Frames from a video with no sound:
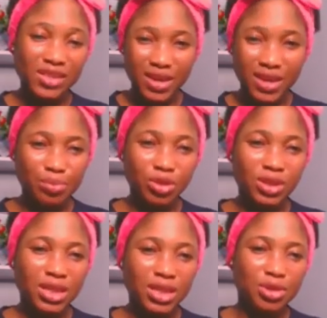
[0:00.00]
very
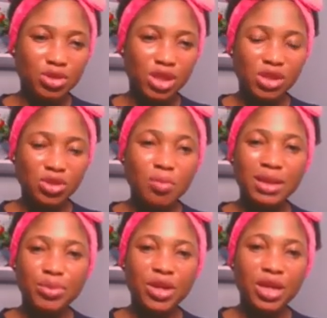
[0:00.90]
important because you
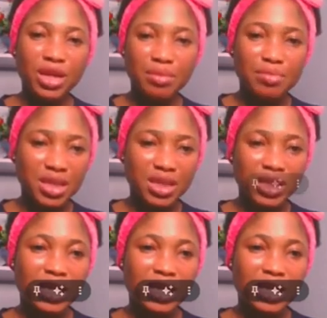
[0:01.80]
might be in a meeting